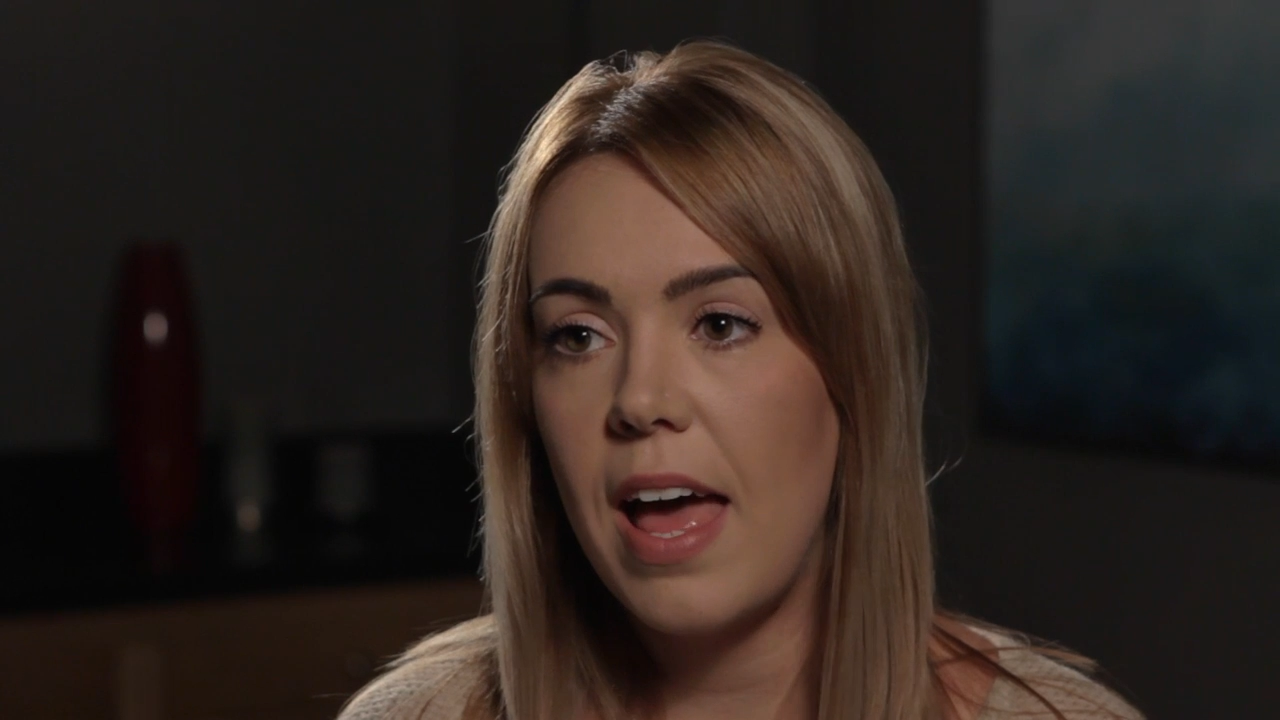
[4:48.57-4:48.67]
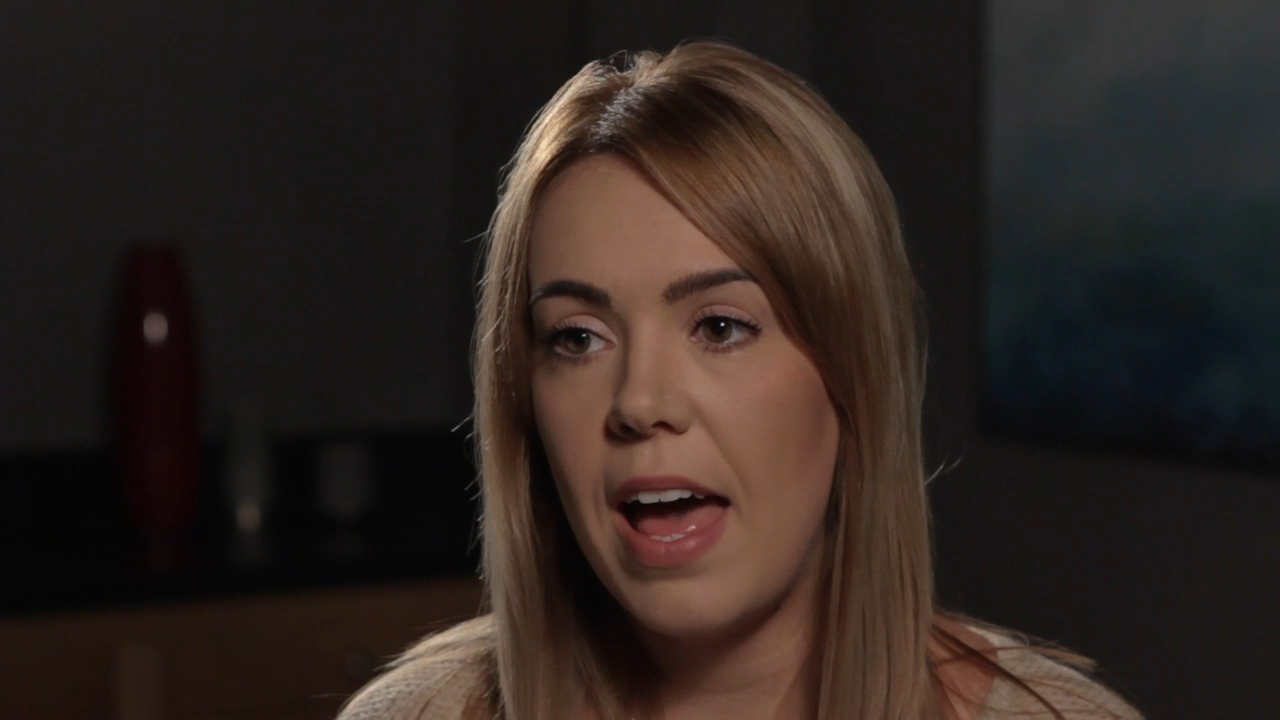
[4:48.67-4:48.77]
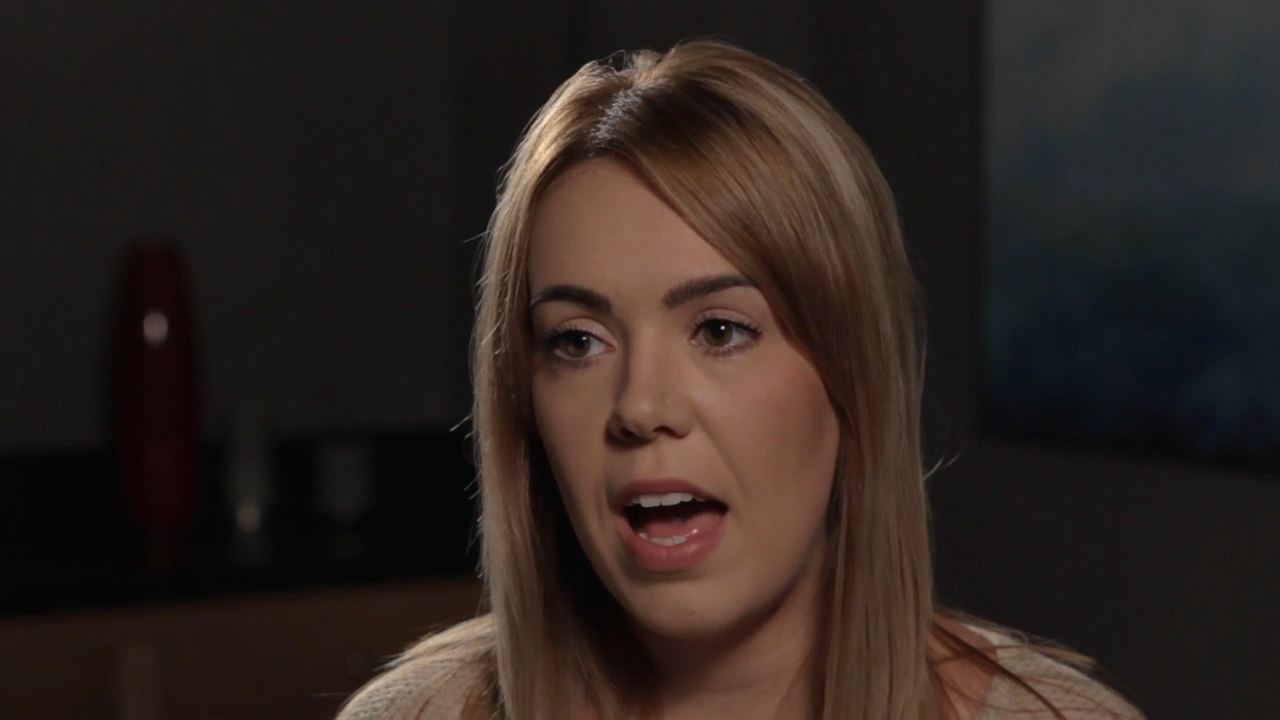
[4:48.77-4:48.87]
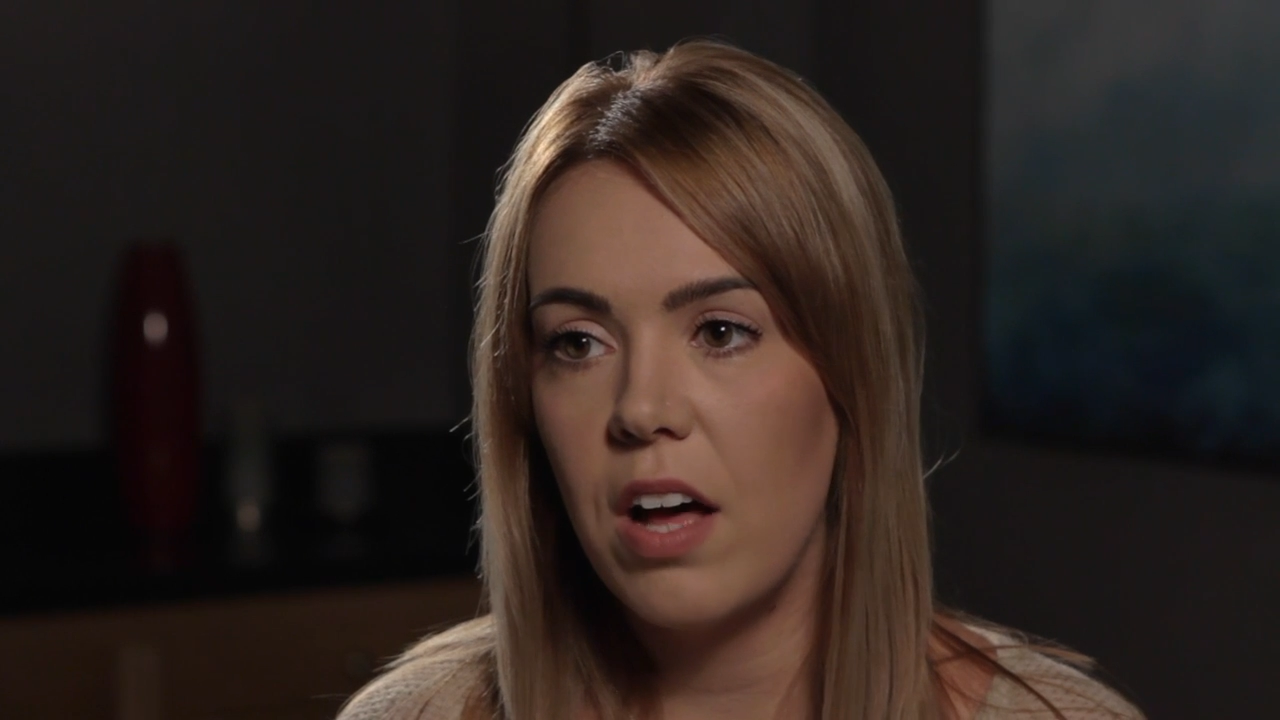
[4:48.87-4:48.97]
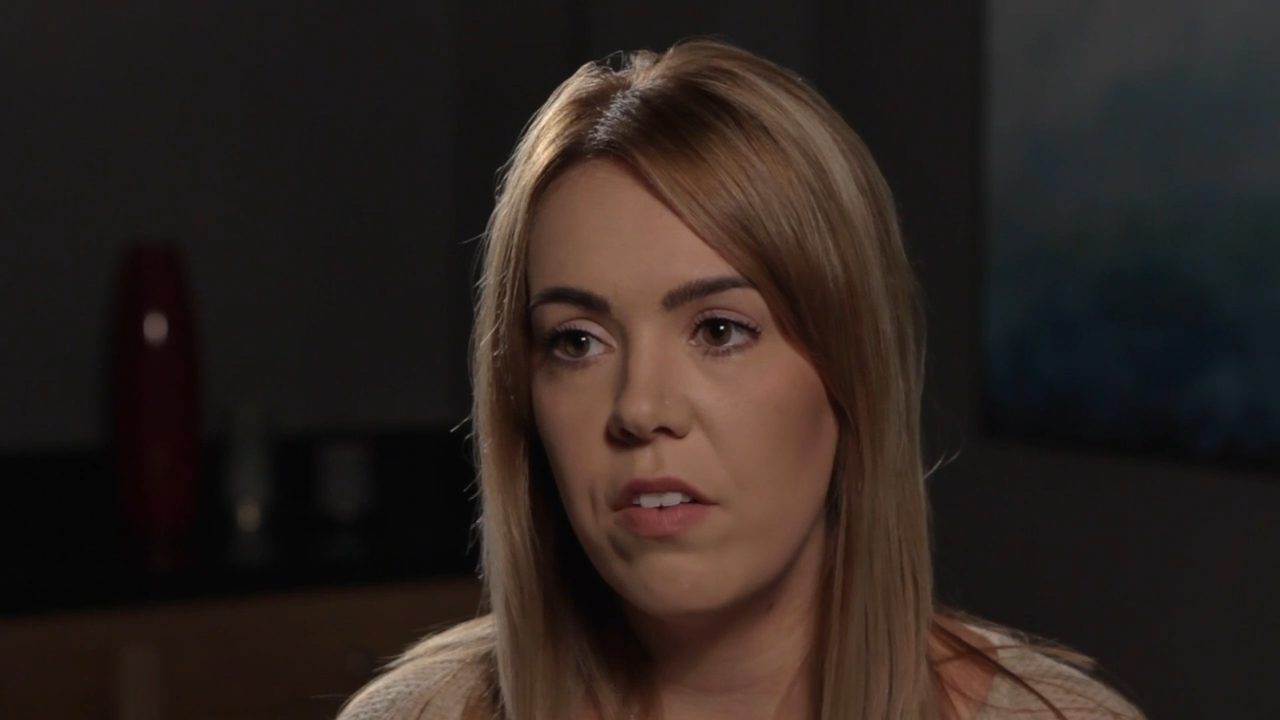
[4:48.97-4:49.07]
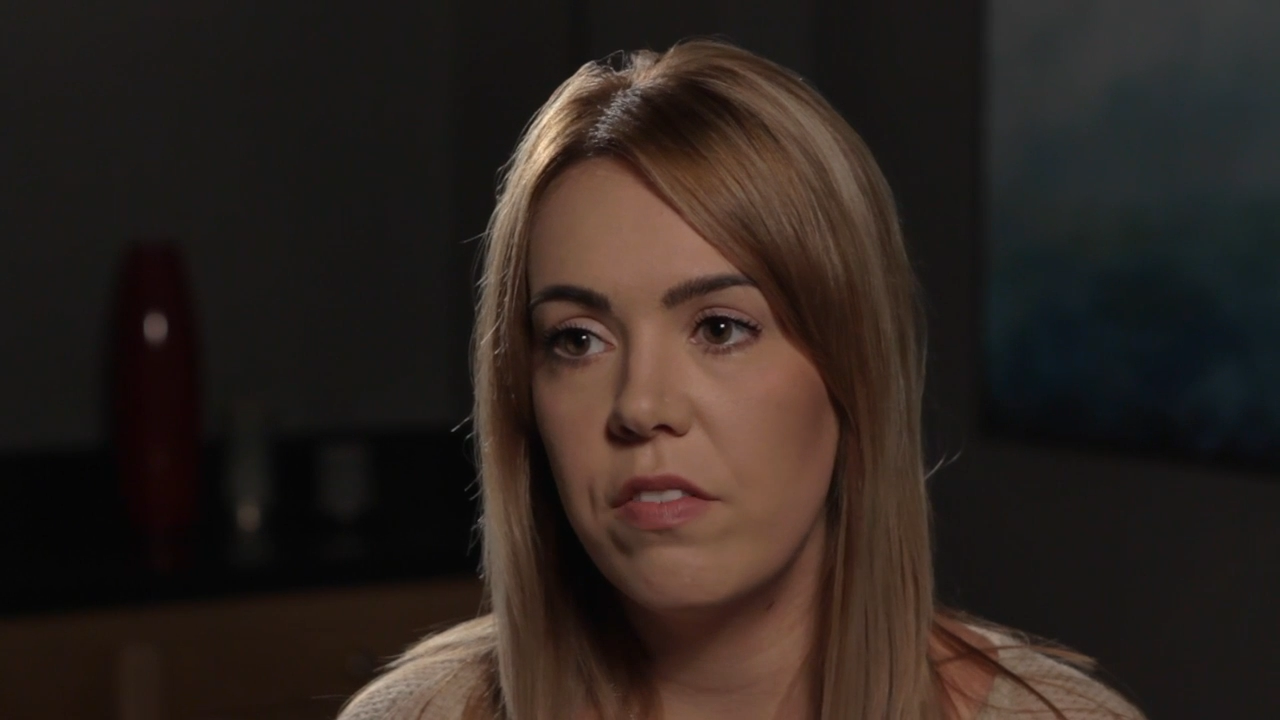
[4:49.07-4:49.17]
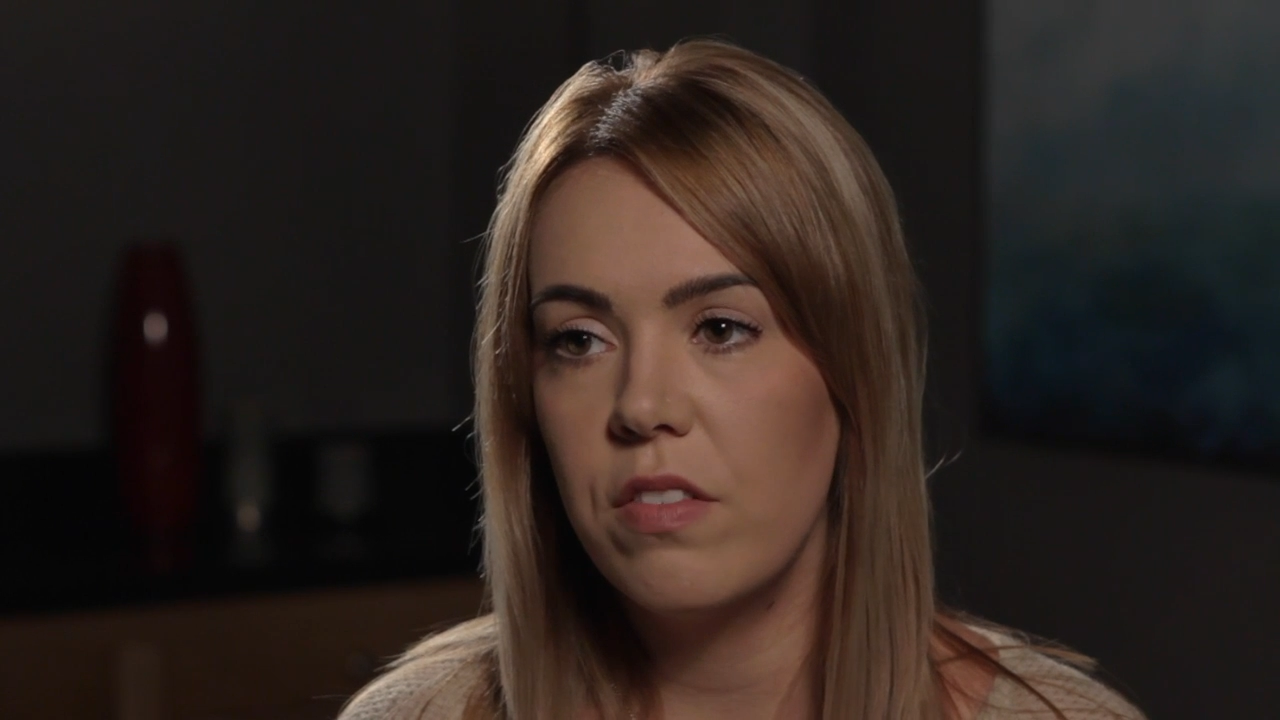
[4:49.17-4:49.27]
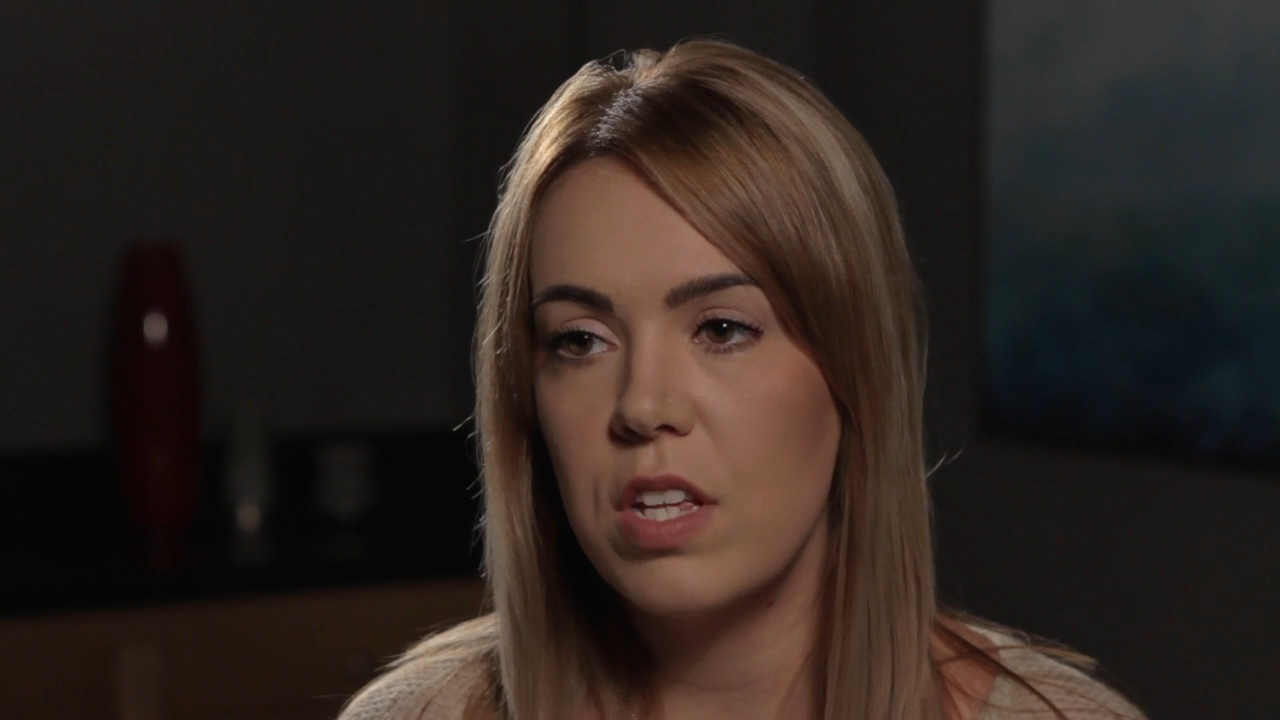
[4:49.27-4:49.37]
have